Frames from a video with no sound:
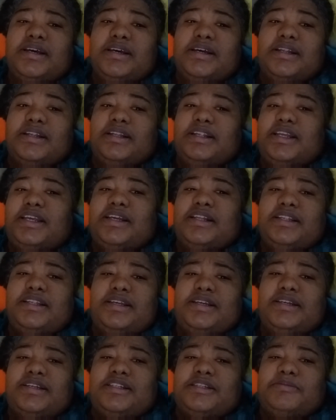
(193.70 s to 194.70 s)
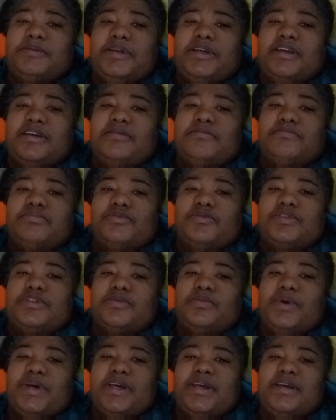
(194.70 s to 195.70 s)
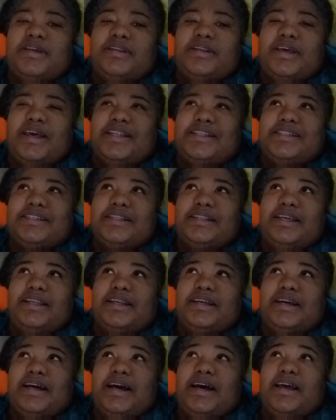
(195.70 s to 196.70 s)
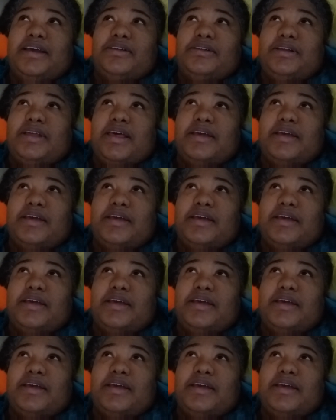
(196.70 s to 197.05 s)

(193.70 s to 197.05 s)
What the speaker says: legally speaking, Bruce Wayne and Selina Kyle,